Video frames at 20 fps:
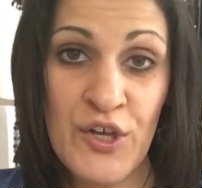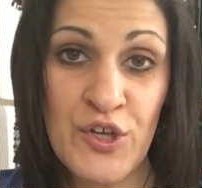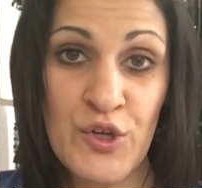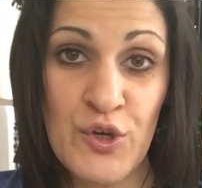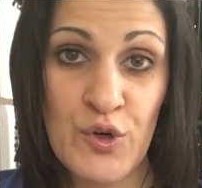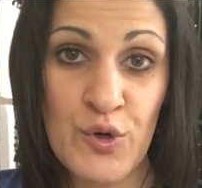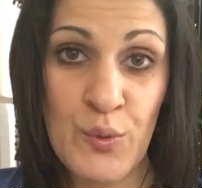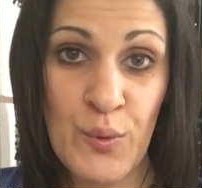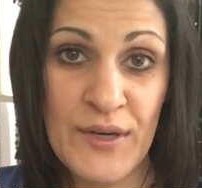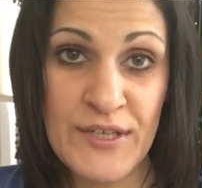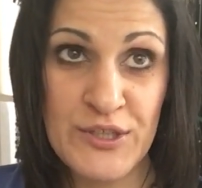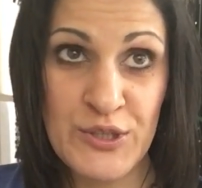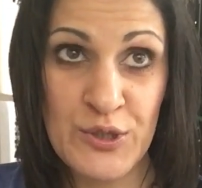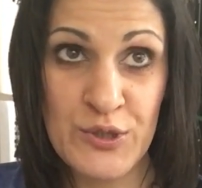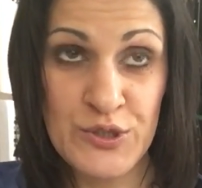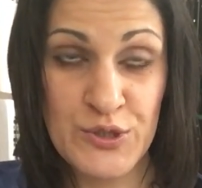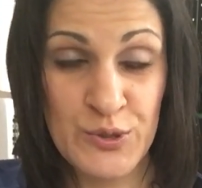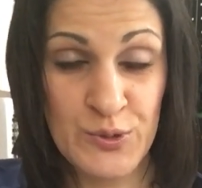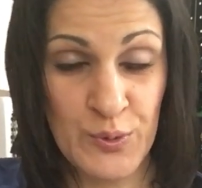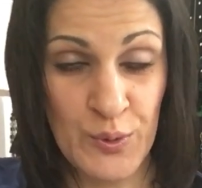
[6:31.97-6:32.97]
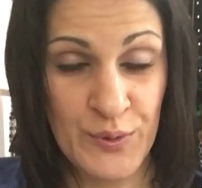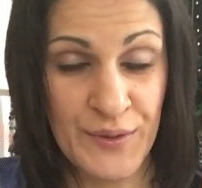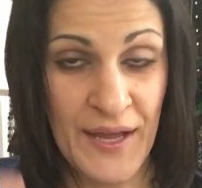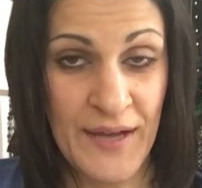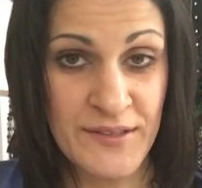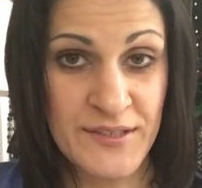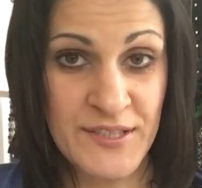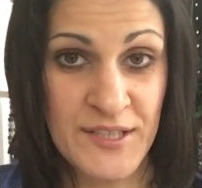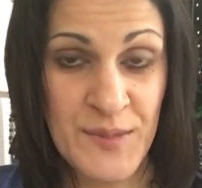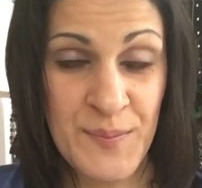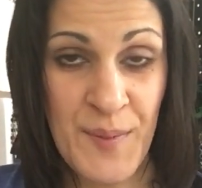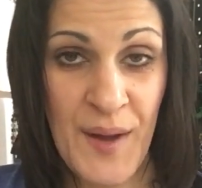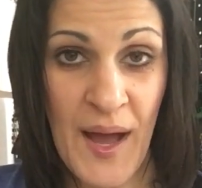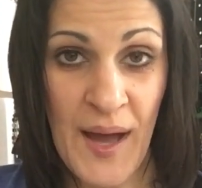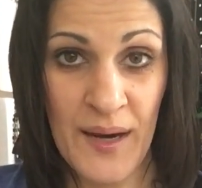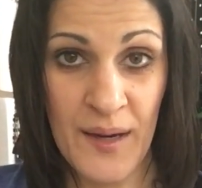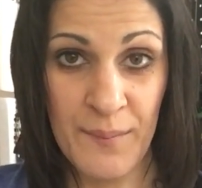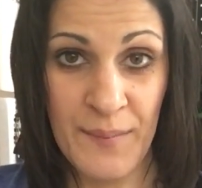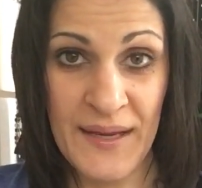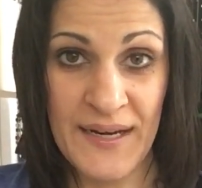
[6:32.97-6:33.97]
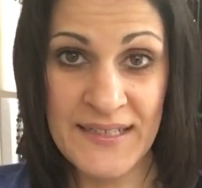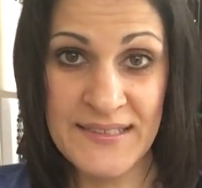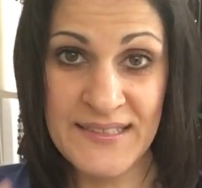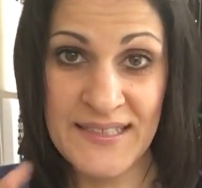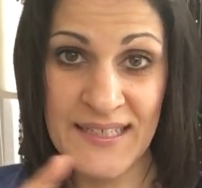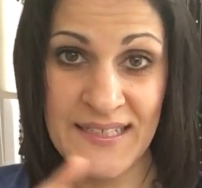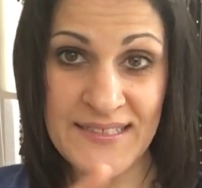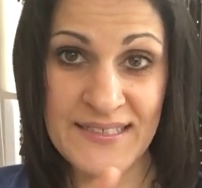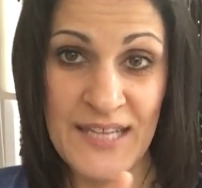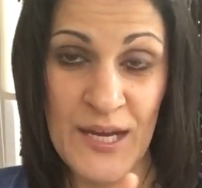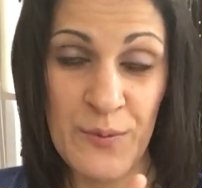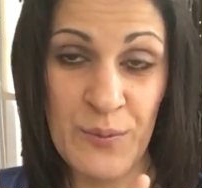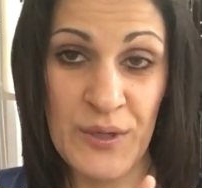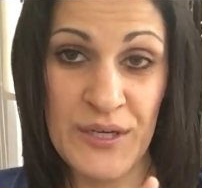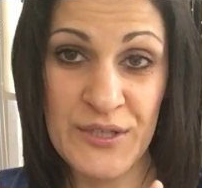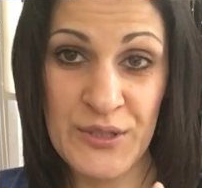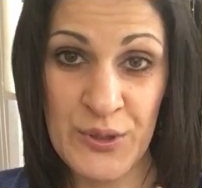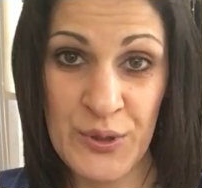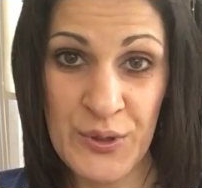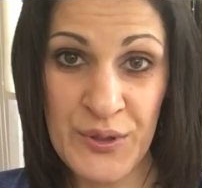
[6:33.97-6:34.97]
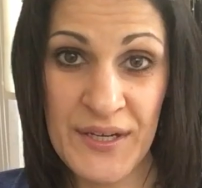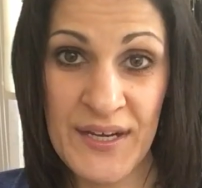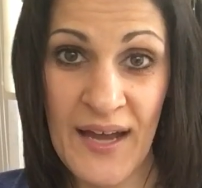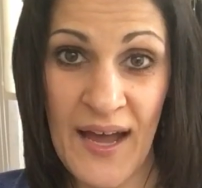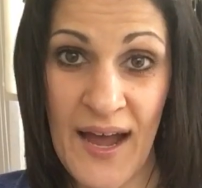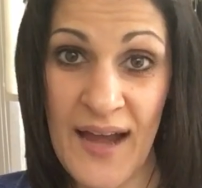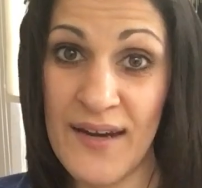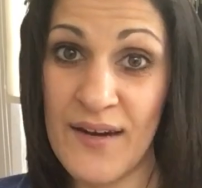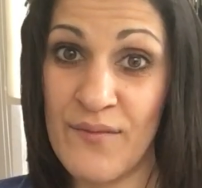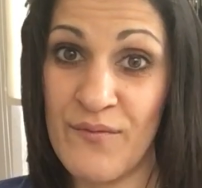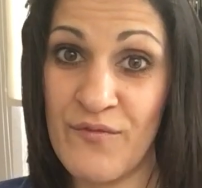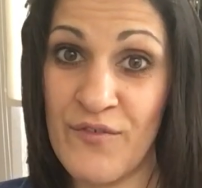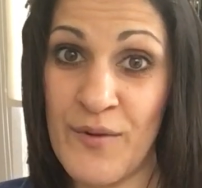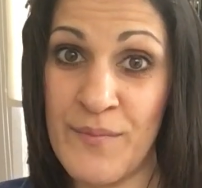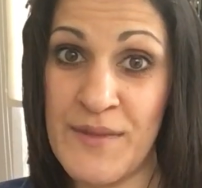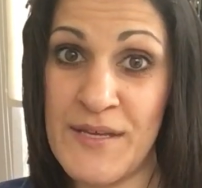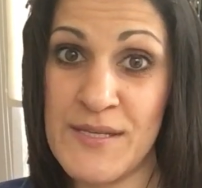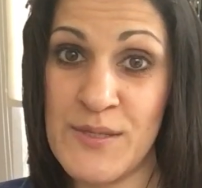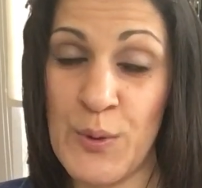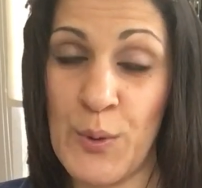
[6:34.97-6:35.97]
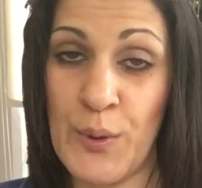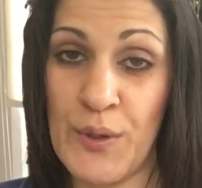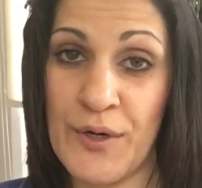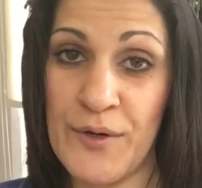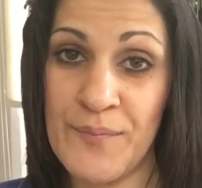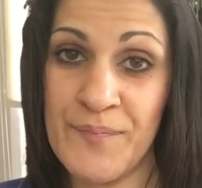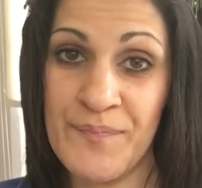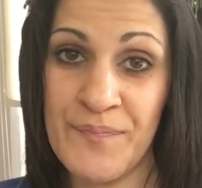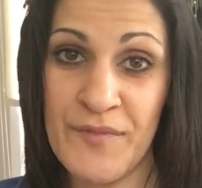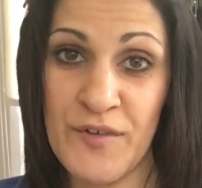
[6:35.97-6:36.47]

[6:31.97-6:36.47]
You're going to scroll down to the bottom and it's gonna say return an item from this order.